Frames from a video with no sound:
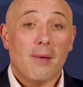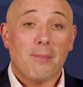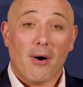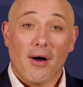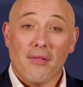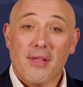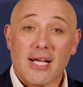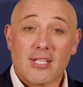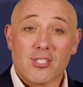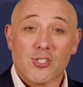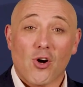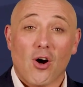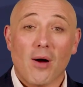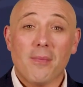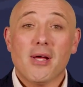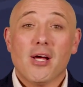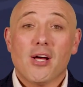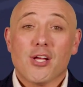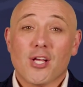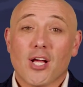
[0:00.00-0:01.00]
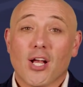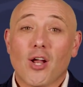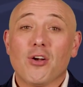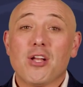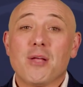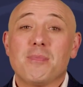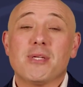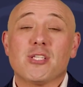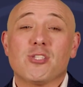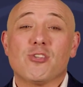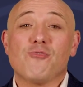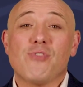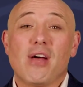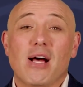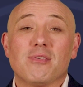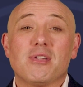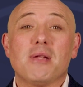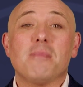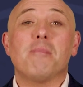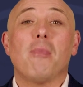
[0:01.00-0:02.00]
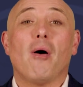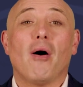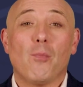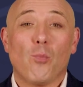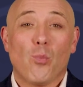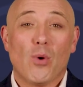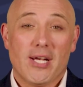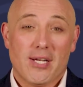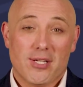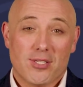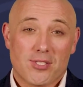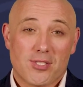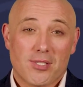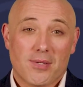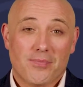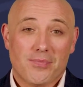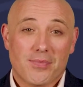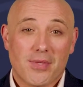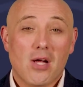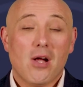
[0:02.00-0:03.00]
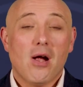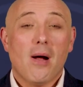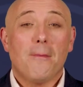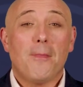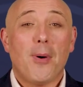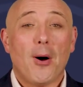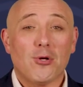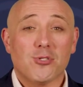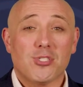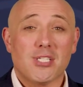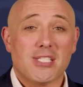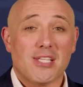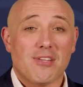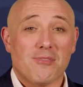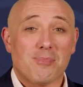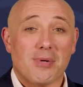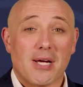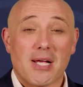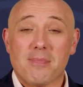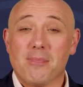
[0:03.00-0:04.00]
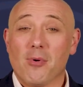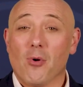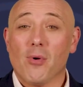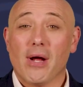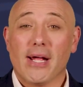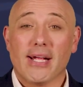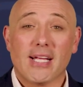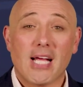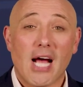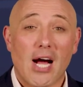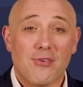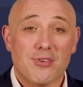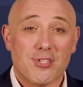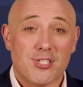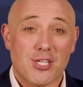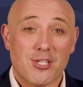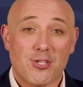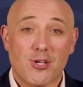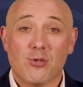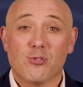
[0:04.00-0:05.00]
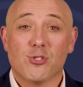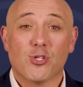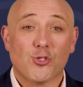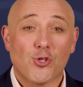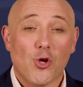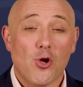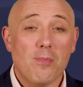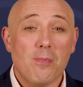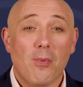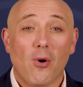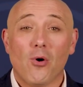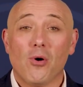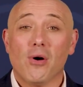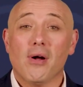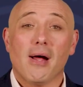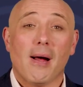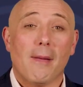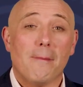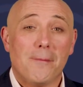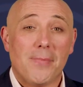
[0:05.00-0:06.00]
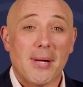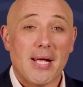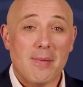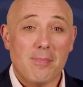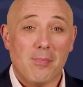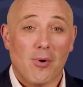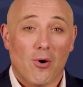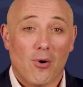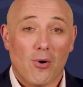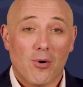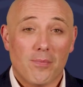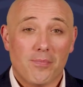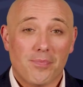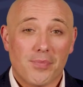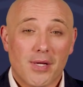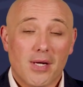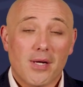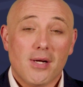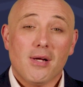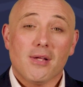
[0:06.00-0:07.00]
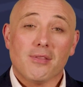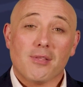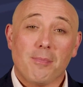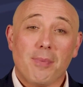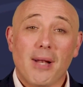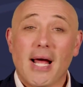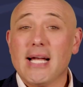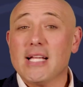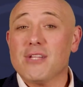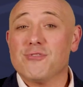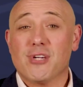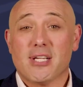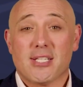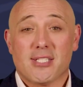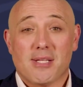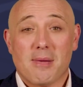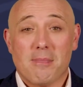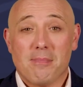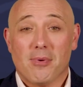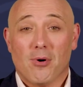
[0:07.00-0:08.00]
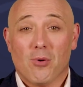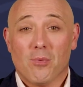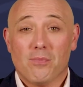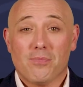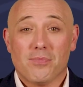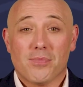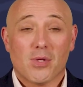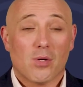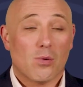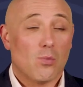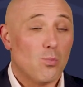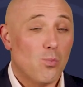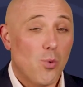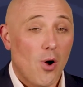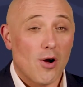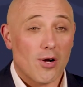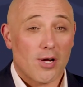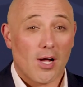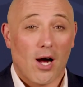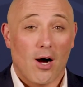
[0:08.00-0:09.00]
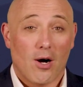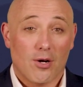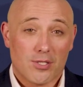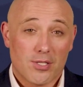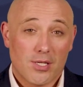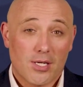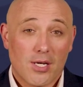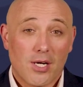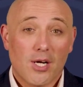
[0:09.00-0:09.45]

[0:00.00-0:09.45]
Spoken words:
By that time, you'll only be surrounded by winners. Positive people encouraging you to do more and be more. The plan is very simple. Work hard.